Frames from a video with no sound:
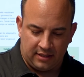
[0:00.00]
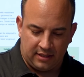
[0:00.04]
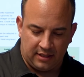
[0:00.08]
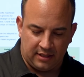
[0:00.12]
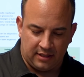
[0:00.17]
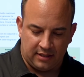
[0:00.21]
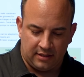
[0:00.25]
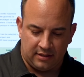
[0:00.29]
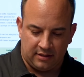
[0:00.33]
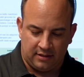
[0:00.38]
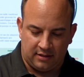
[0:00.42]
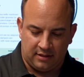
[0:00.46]

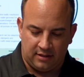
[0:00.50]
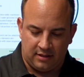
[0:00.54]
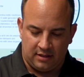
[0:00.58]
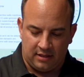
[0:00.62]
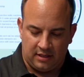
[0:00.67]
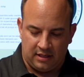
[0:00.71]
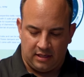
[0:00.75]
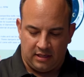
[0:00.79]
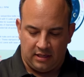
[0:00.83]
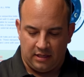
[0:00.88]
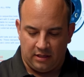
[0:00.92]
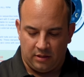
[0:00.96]
is
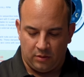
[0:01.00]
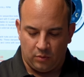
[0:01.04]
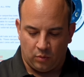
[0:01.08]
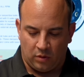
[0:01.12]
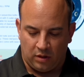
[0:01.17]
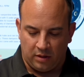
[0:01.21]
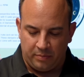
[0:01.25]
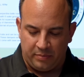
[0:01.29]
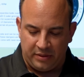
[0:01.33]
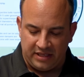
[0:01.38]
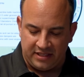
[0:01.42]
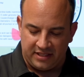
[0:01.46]
the
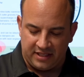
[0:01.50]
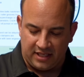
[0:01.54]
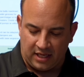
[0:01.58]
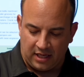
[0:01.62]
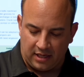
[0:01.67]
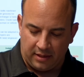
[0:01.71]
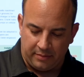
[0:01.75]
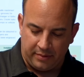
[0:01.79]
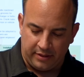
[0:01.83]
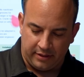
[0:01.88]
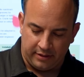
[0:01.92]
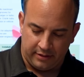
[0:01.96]
one-piece
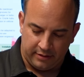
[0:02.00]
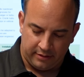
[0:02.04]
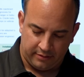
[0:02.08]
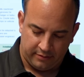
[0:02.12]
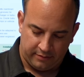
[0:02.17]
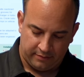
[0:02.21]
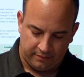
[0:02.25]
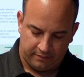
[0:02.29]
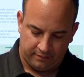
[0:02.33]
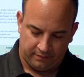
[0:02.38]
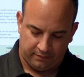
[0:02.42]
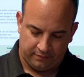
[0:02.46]
hub
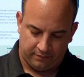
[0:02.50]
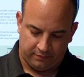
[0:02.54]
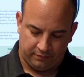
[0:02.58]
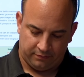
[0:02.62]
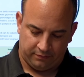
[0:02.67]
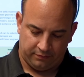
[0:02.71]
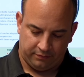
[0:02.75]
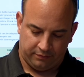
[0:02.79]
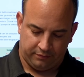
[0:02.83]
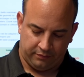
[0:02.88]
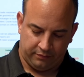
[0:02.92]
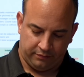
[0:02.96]

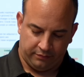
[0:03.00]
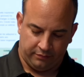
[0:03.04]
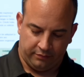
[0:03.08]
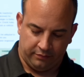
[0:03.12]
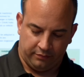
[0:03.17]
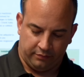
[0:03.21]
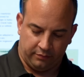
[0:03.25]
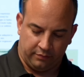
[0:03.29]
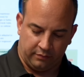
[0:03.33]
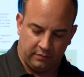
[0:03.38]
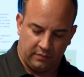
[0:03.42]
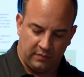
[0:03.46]

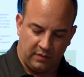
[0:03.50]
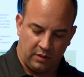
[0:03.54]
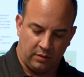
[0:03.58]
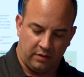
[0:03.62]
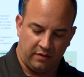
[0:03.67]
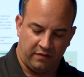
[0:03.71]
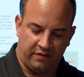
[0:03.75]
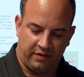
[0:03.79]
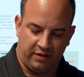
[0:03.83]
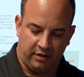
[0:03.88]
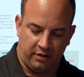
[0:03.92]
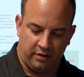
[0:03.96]
that we
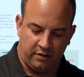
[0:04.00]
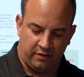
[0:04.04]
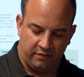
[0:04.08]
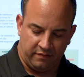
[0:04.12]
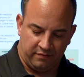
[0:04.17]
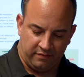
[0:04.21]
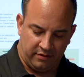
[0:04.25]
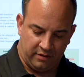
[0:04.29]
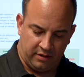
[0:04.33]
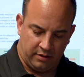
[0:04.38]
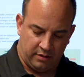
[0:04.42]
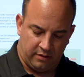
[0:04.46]
have here
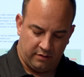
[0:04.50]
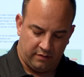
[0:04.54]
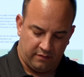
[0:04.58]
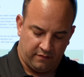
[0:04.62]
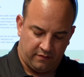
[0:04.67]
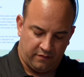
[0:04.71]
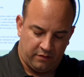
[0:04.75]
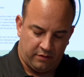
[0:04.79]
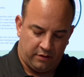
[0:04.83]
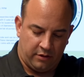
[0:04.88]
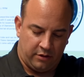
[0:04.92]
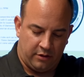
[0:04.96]

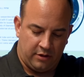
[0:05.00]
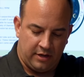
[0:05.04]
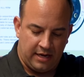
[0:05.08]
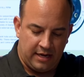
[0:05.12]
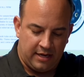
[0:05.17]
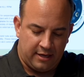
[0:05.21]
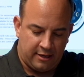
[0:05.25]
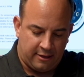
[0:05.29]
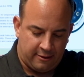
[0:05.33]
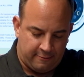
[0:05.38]
for the crank.